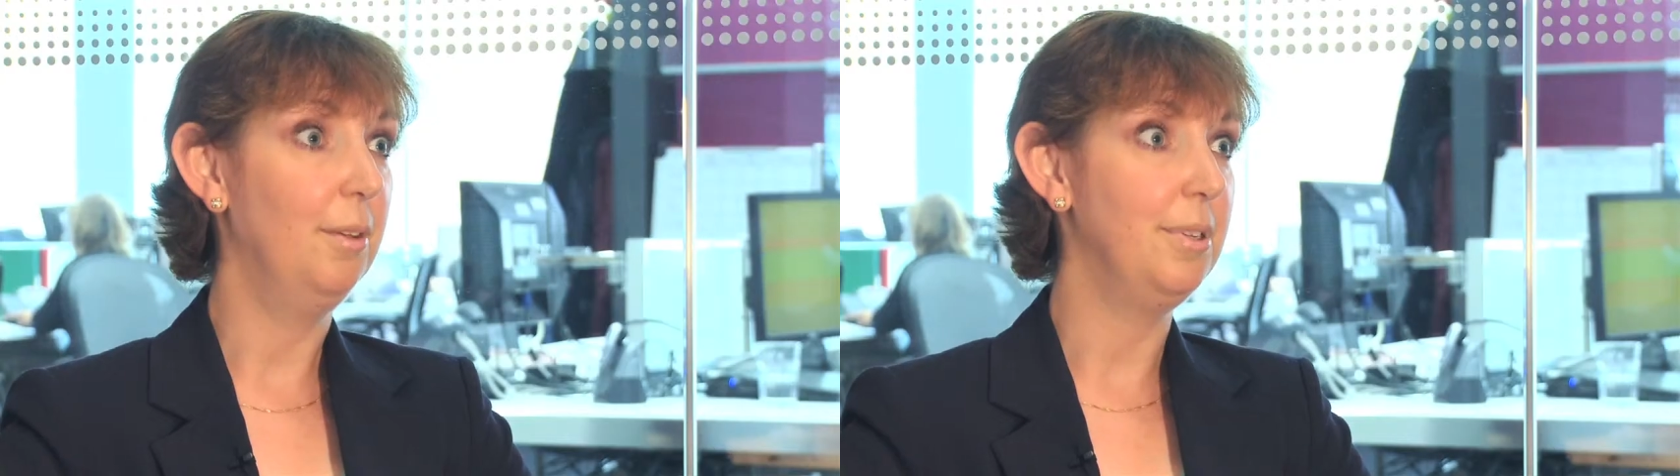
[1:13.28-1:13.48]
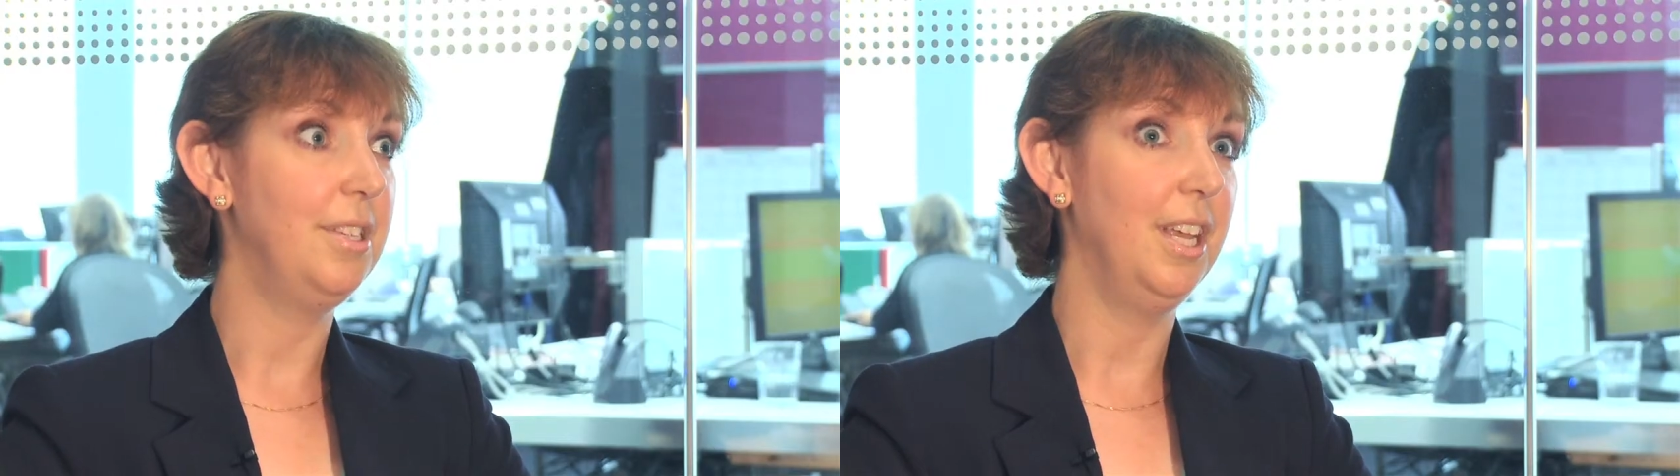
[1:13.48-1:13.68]

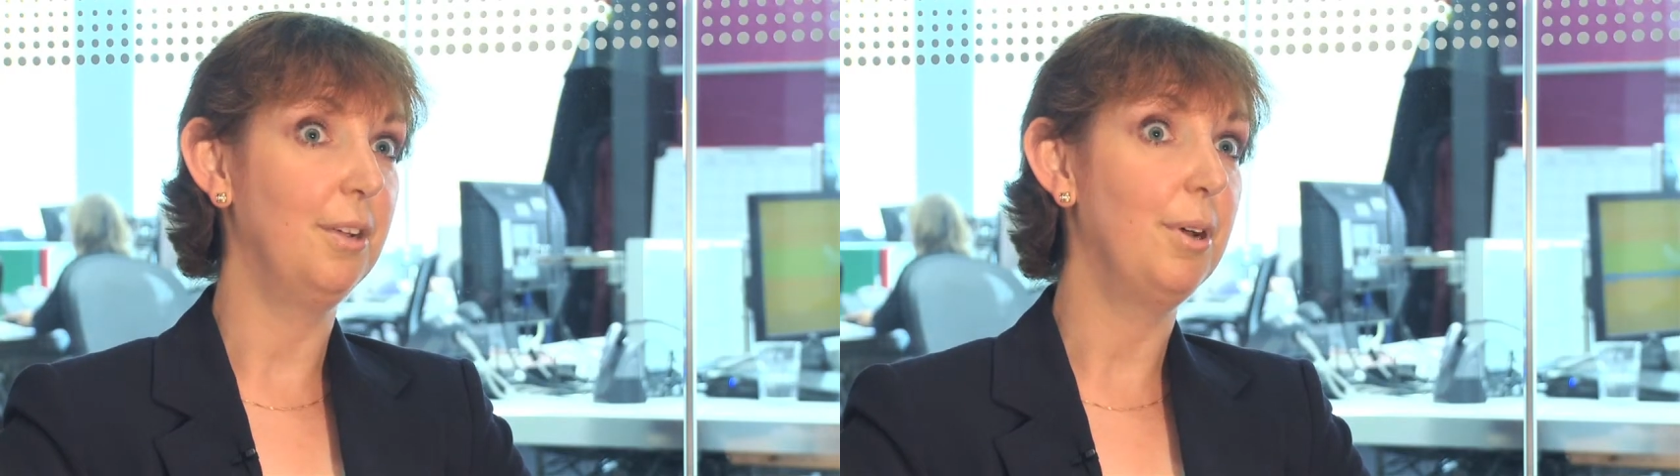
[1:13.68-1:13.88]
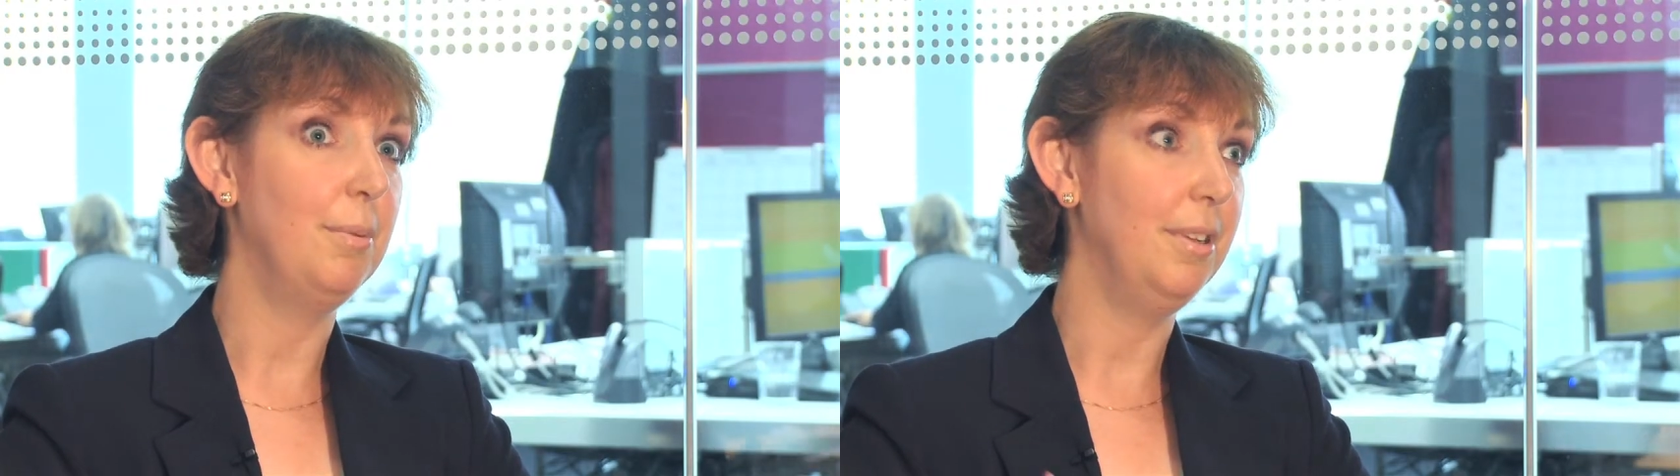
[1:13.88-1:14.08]
We're
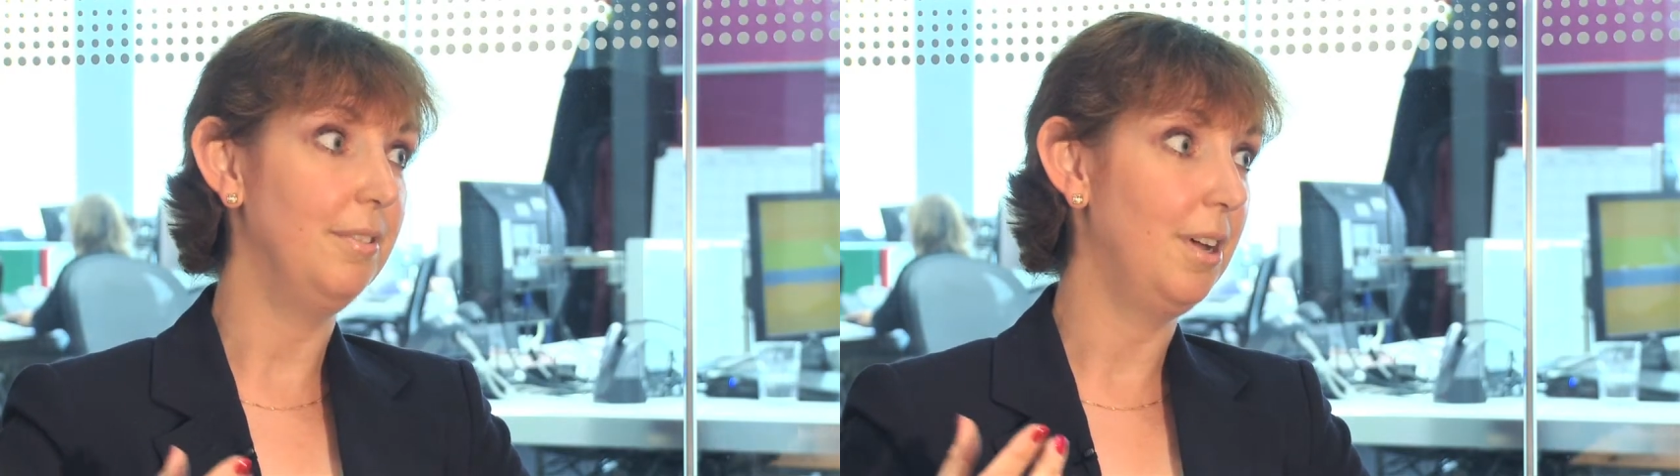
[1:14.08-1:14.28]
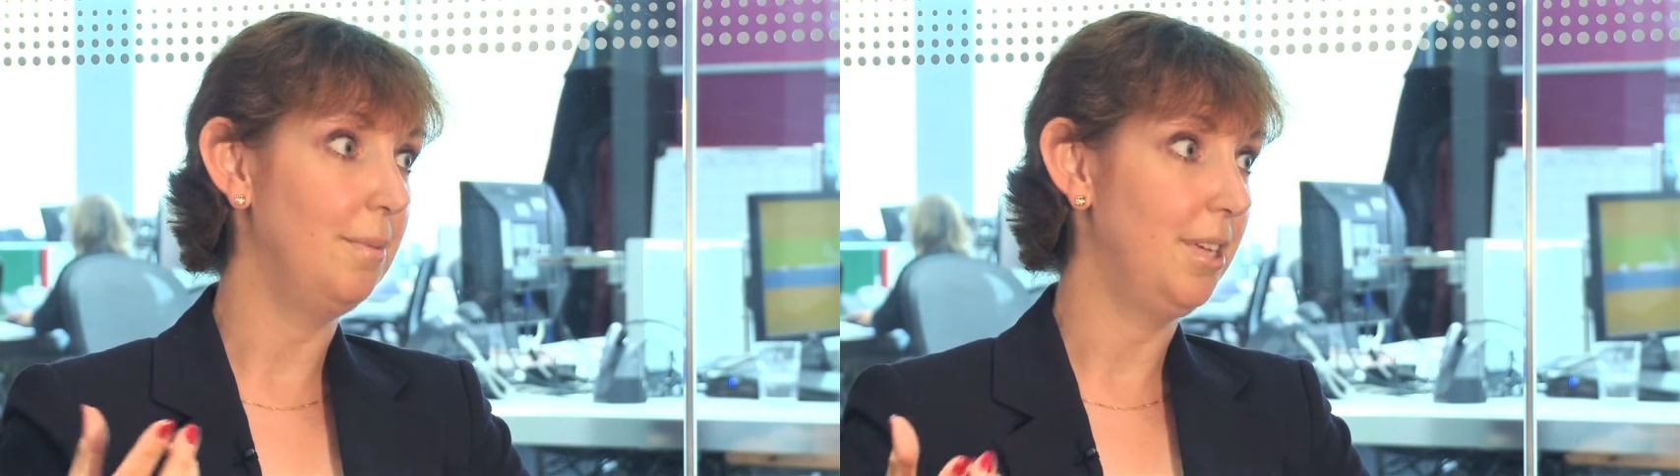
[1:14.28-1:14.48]
seeing quite a bit
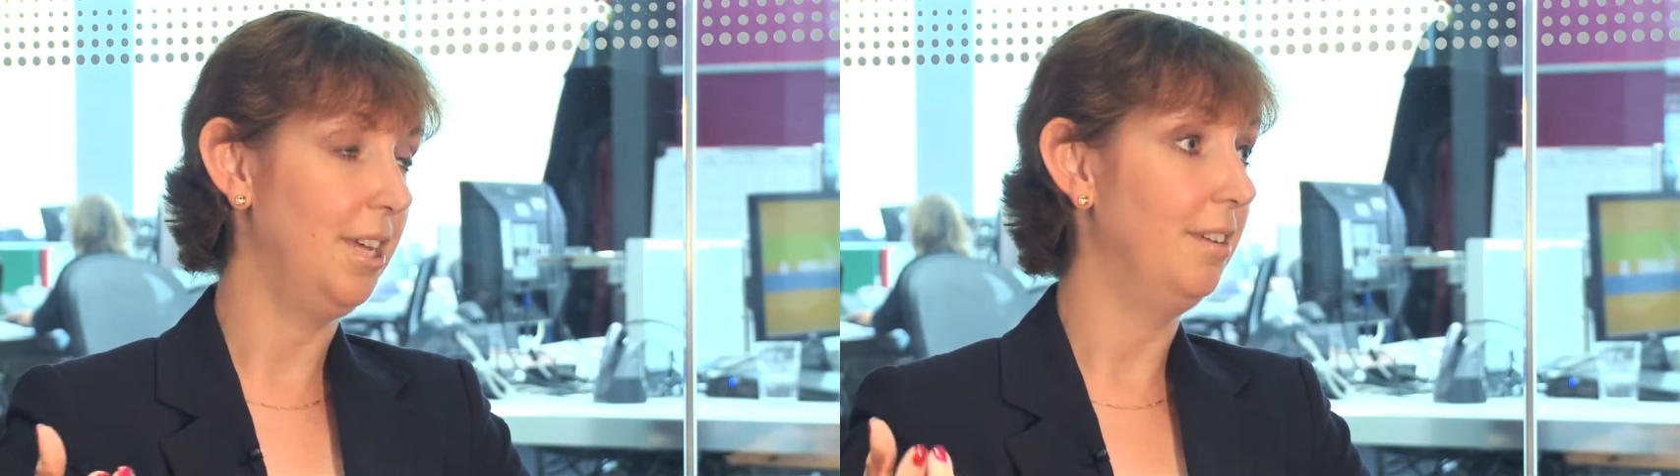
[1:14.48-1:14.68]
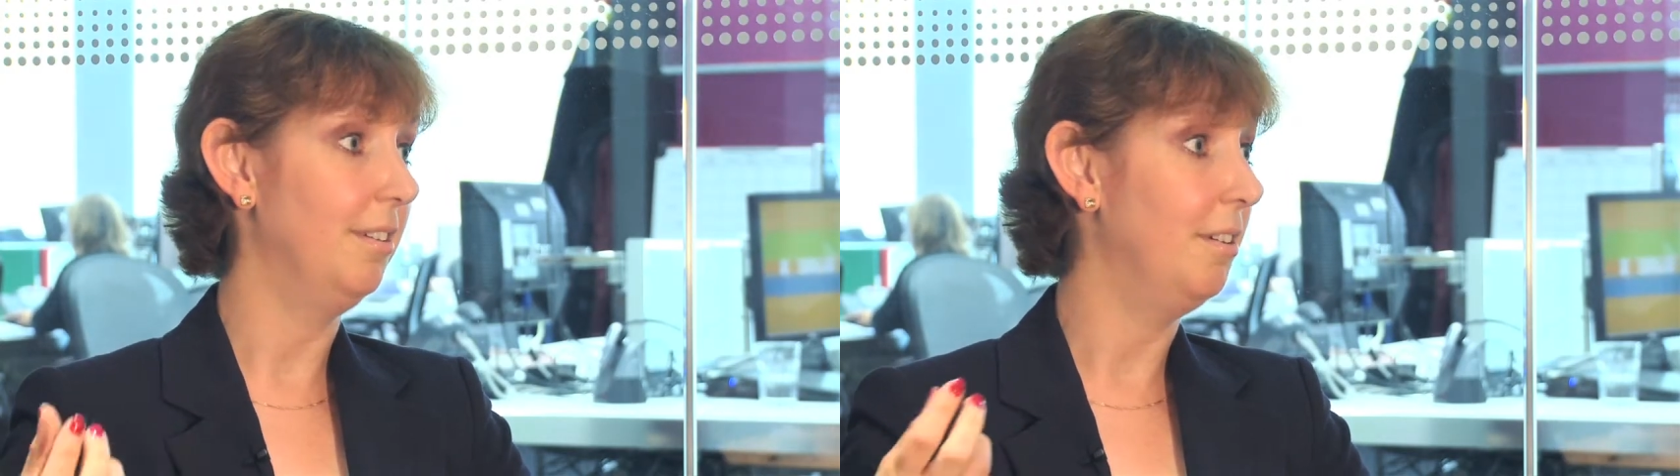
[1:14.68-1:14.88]
of
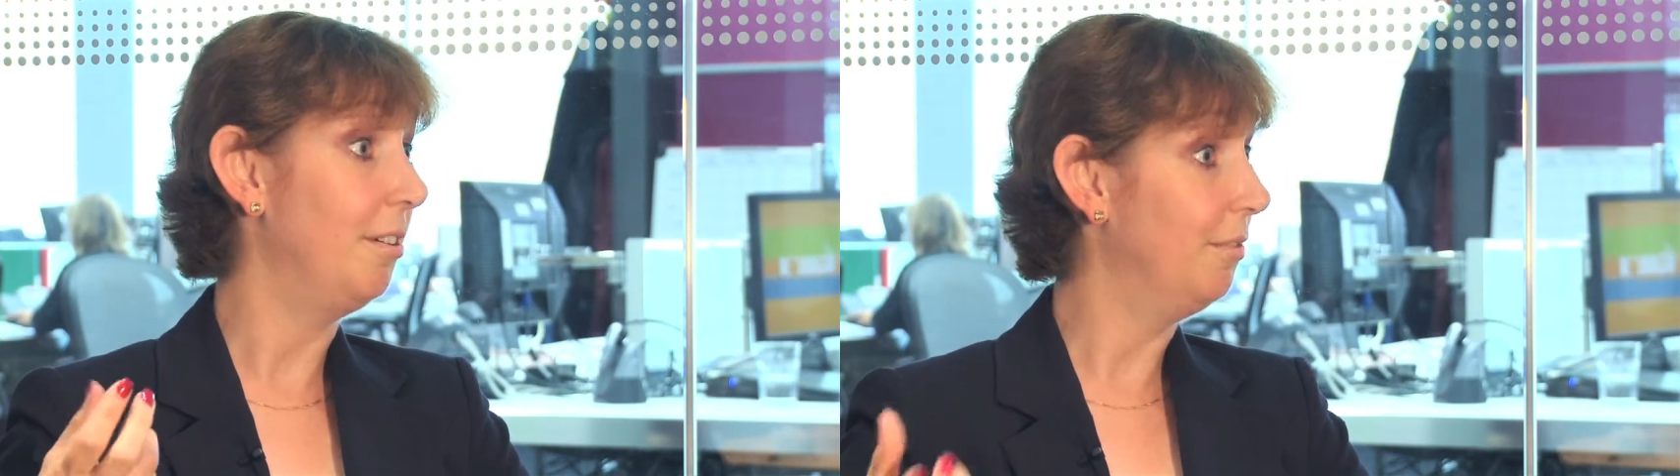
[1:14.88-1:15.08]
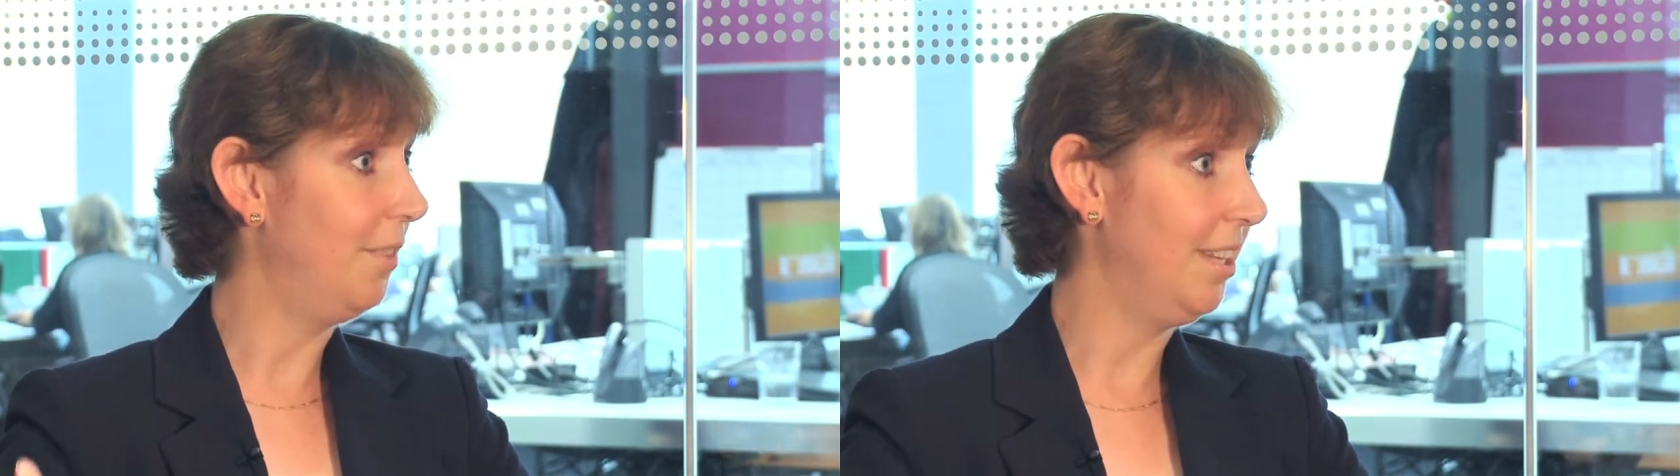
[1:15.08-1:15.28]
uptake at
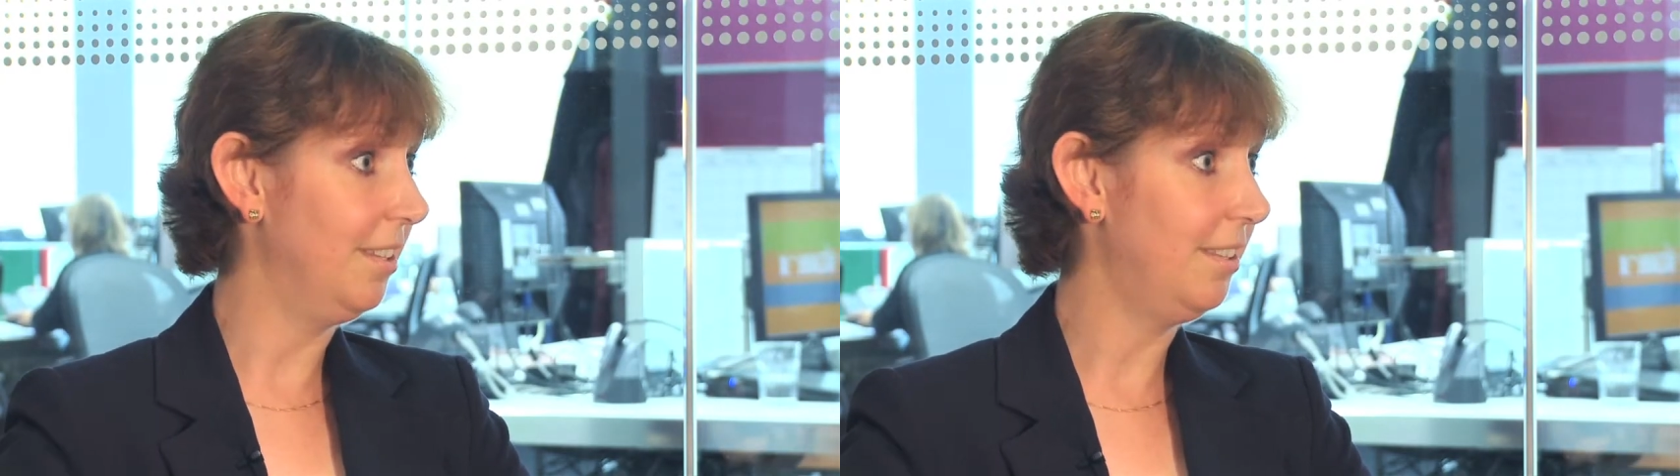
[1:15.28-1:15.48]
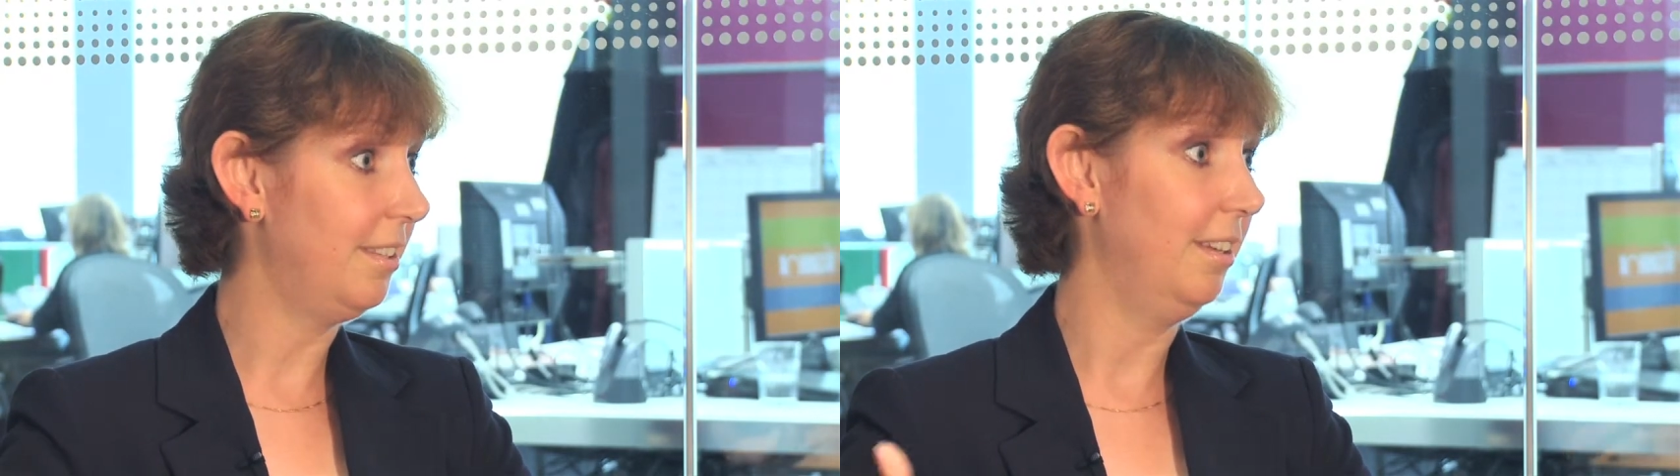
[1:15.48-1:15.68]
our
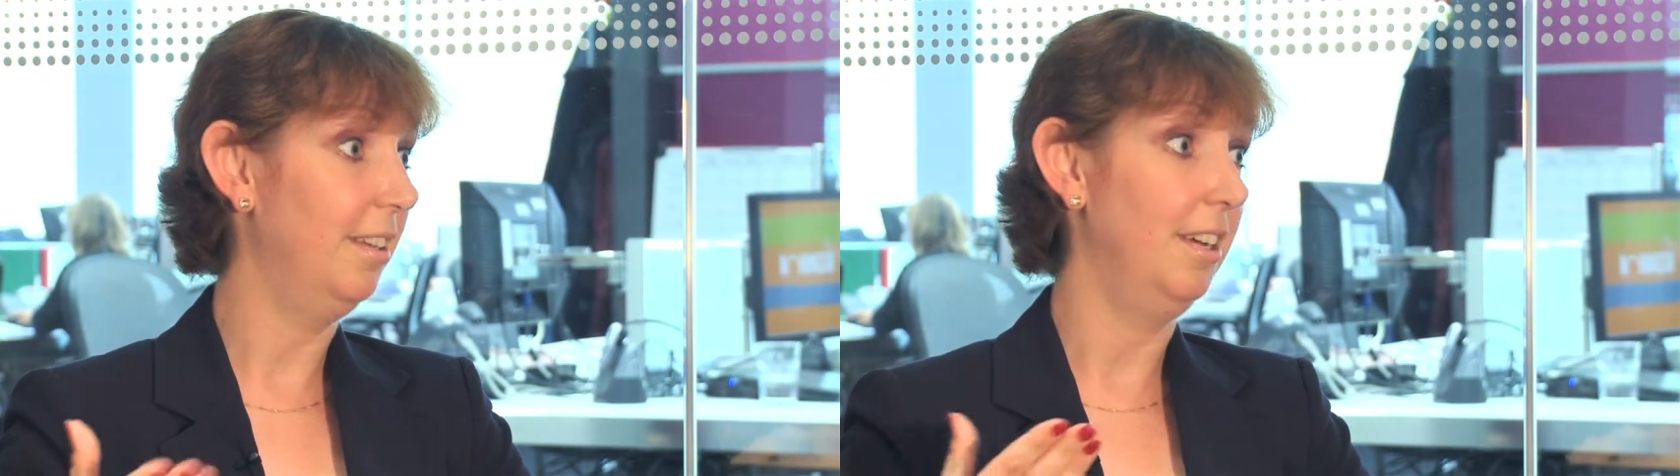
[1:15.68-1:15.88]
events.